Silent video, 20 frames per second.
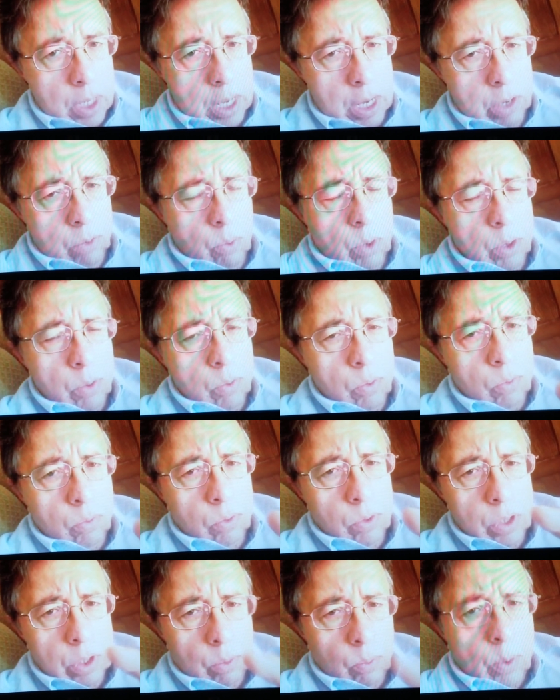when
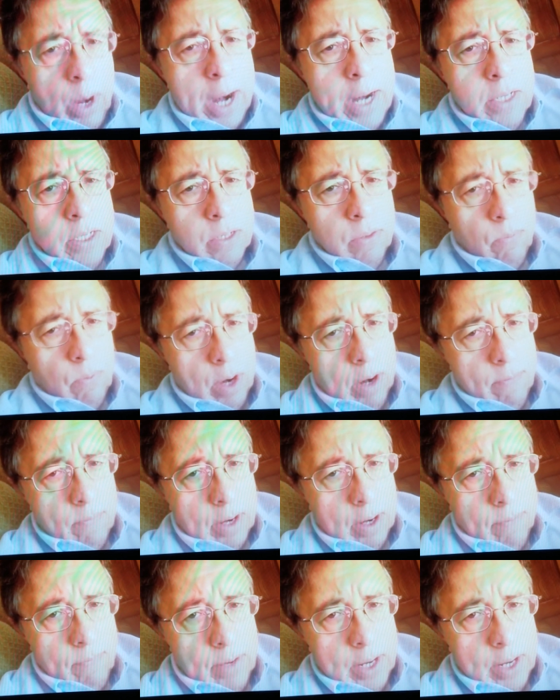the rights of one of our